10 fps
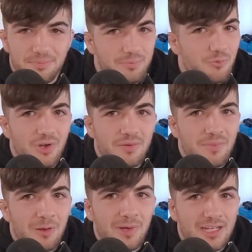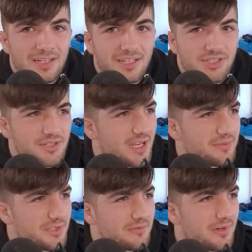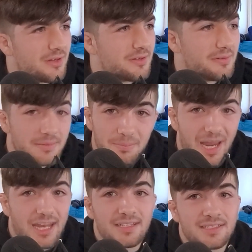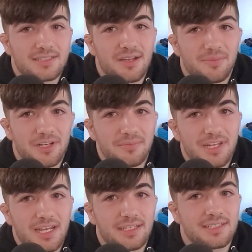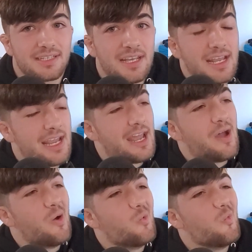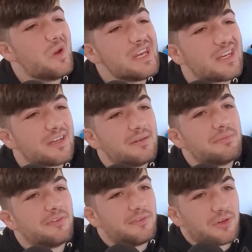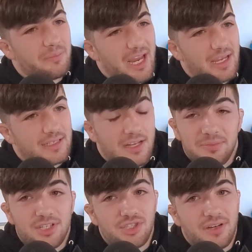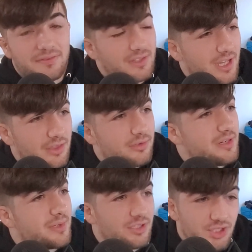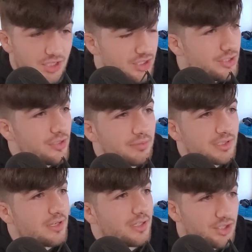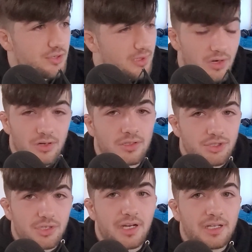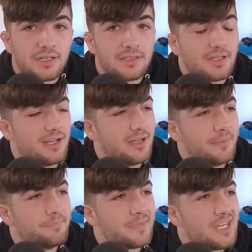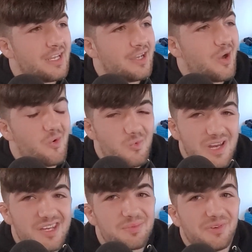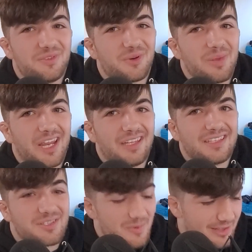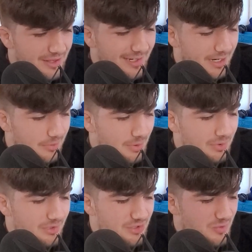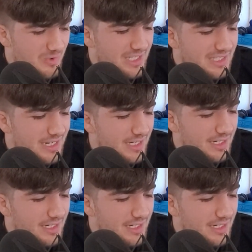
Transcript: won my weight class 2 times in a row. Pans is coming up next. A week before Pans, I've been training for like 3 months, just super solid, super hard training. A week before Pans, I remember it was a Wednesday